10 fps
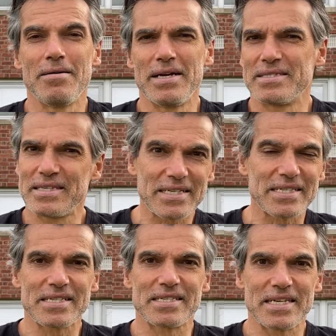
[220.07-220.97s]
It
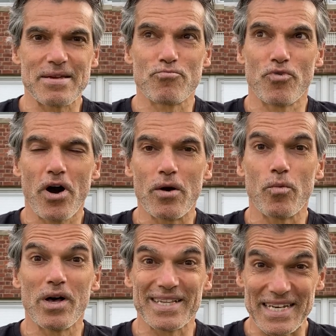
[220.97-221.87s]
doesn't seem right.
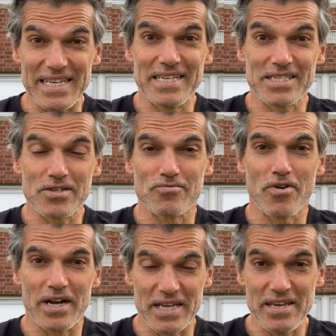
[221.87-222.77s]
Well, it isn't
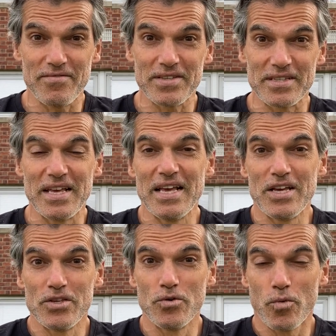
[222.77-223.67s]
right. Even
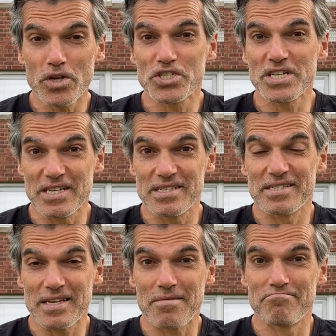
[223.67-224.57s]
you're watching
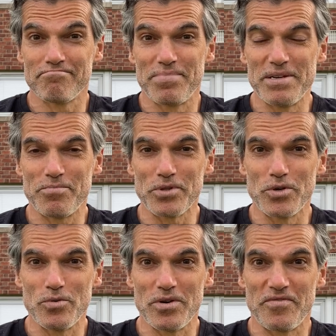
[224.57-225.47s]
some people
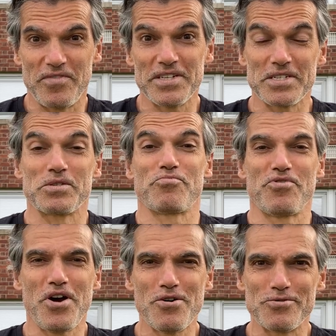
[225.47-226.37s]
who are fitness
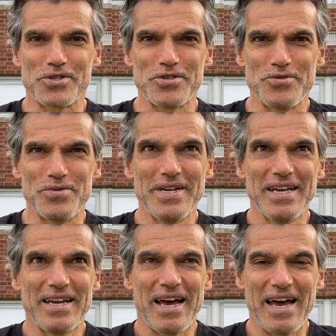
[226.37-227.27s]
pros who
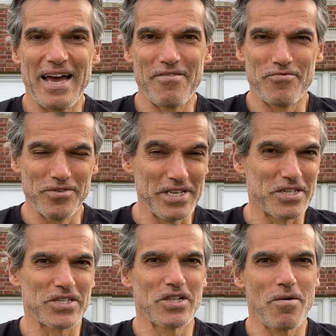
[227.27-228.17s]
have really
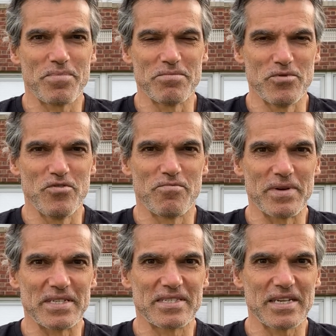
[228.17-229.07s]
sloppy
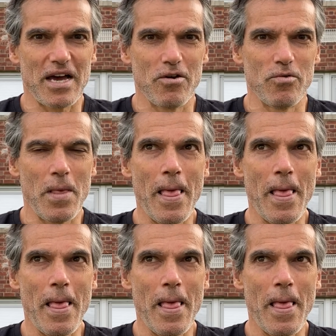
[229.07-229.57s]
movements. So,